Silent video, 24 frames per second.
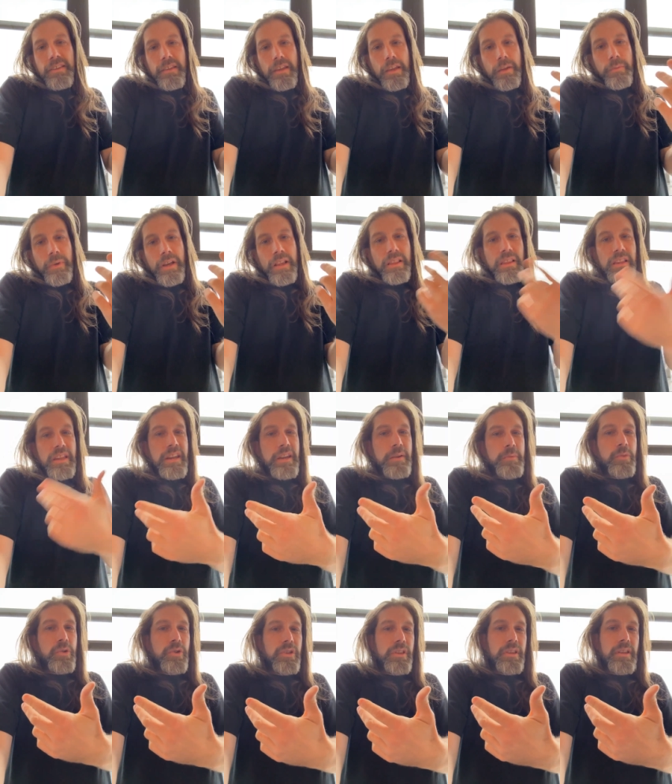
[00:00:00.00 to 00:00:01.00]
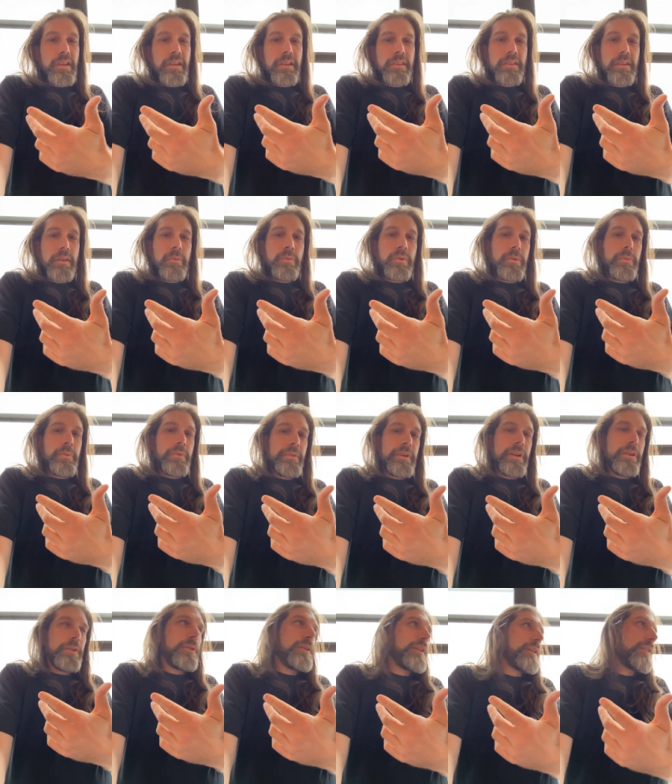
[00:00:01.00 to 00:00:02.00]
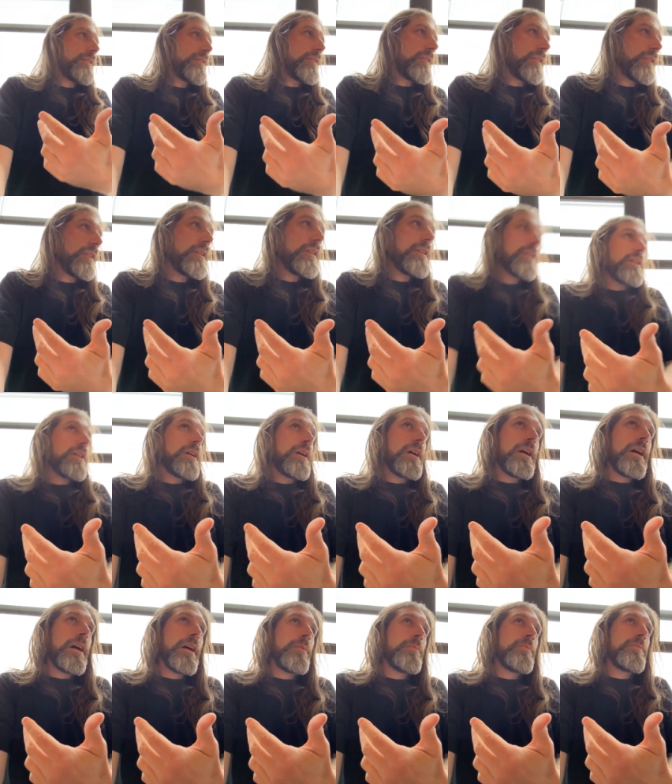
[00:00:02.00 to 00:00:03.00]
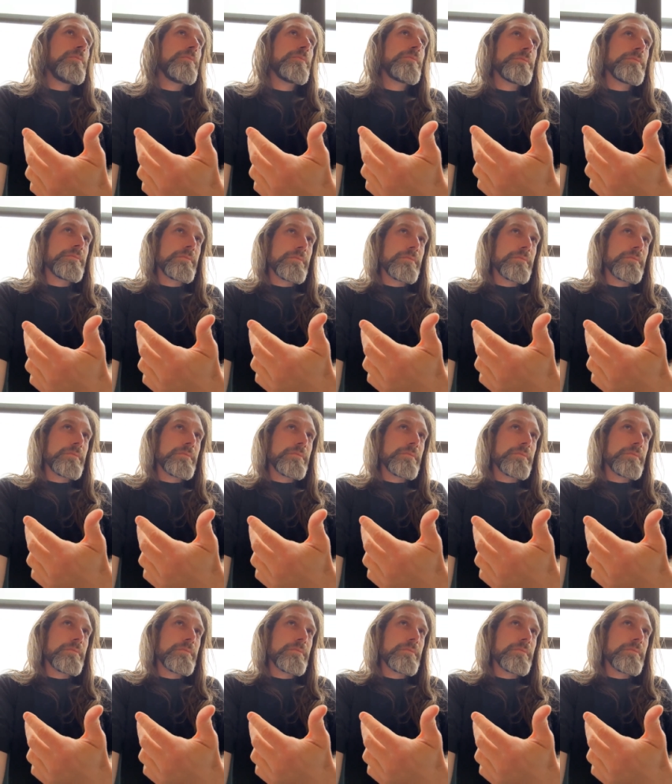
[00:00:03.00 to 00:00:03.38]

like to eat my linen more than I like to eat my merino, honestly. Um,